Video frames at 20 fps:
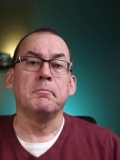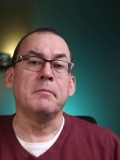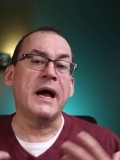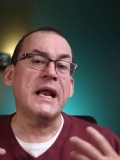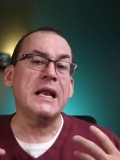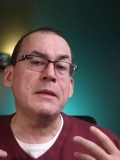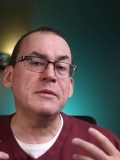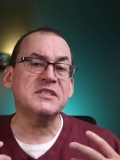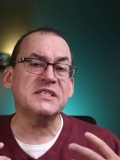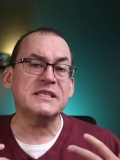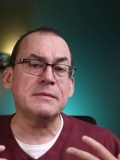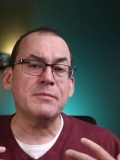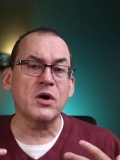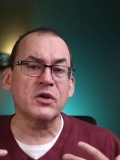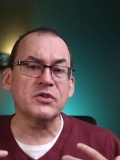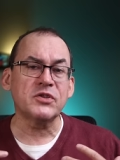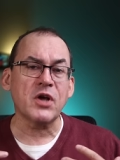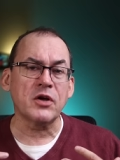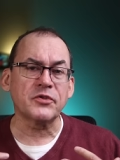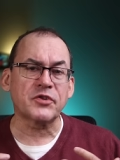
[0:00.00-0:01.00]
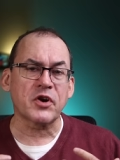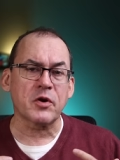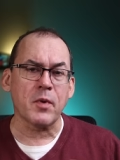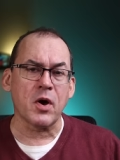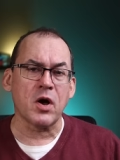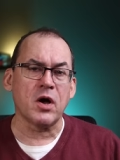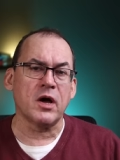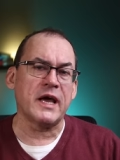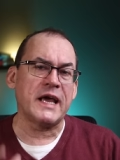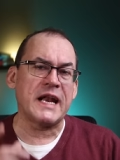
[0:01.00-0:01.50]
My name is Simon
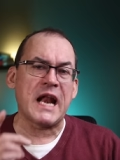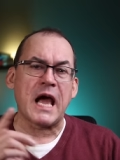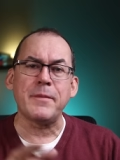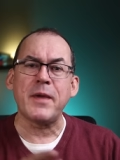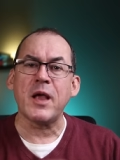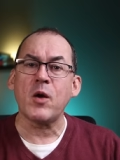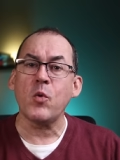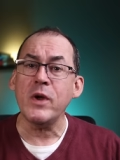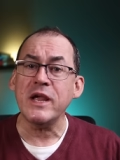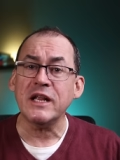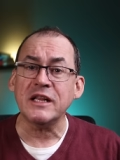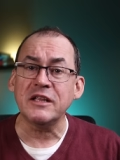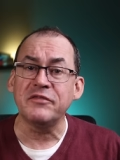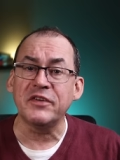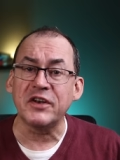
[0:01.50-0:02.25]
D'Entremont and I make weekly